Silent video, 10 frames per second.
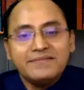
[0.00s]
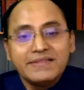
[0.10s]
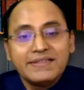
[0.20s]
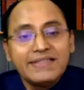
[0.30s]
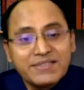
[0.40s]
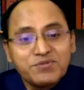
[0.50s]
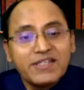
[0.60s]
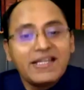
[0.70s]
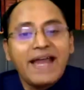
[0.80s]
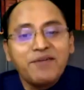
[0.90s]
This we
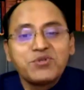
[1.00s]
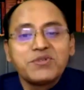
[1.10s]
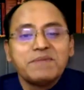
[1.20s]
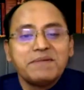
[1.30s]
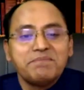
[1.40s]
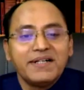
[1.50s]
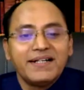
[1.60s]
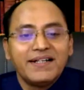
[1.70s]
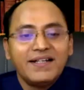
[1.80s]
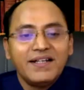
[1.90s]
have to remember.
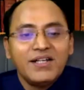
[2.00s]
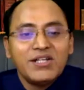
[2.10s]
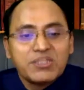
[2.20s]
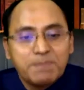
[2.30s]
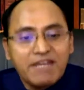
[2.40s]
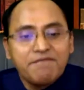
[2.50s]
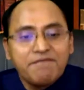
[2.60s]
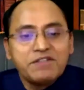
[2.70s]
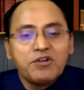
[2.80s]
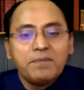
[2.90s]
Speak with
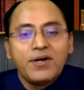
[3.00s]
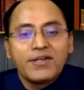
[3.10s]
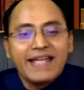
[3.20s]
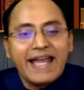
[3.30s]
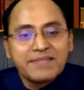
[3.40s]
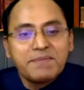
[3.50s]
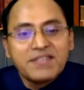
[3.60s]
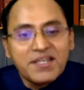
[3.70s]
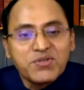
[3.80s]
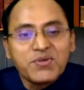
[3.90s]
your body as much
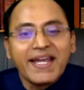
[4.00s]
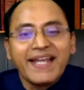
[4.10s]
as you can.